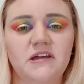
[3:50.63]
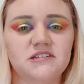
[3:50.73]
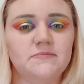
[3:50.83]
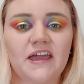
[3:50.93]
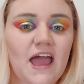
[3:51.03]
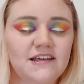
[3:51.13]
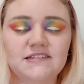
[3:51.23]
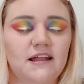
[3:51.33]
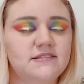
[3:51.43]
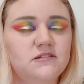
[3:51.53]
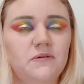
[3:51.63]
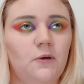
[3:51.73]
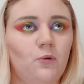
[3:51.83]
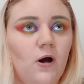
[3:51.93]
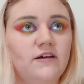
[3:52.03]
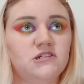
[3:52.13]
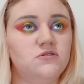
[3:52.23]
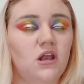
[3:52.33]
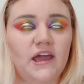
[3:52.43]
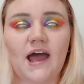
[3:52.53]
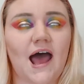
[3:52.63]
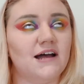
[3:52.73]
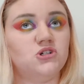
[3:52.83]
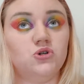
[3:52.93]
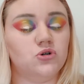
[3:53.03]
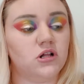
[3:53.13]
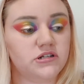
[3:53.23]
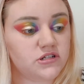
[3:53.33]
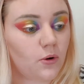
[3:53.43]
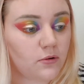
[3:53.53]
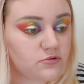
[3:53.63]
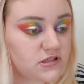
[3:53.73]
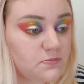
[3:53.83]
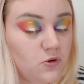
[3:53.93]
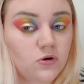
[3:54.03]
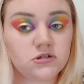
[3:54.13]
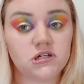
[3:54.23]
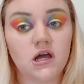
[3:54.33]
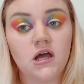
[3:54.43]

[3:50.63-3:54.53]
It doesn't make any sense to me like at all, and so I will support